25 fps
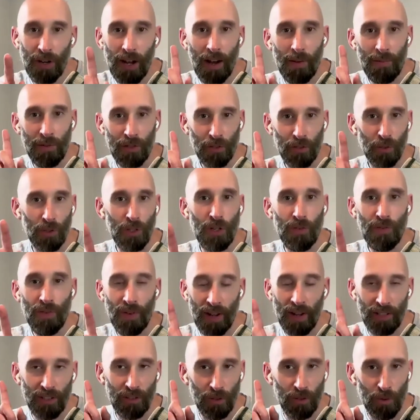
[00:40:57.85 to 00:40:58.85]
I'm sure you've
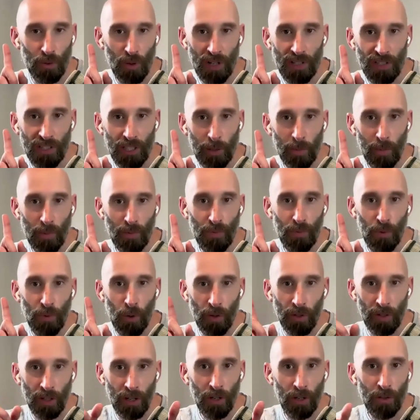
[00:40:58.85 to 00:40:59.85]
had to address this
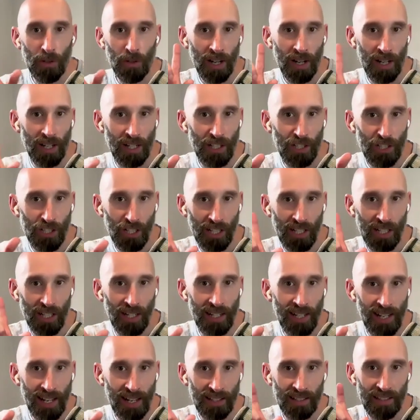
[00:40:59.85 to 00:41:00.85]
before, the kind of chicken
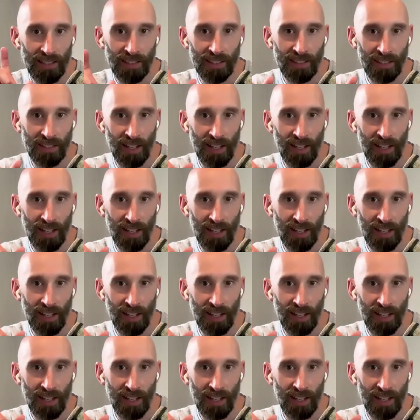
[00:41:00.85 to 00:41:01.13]
and the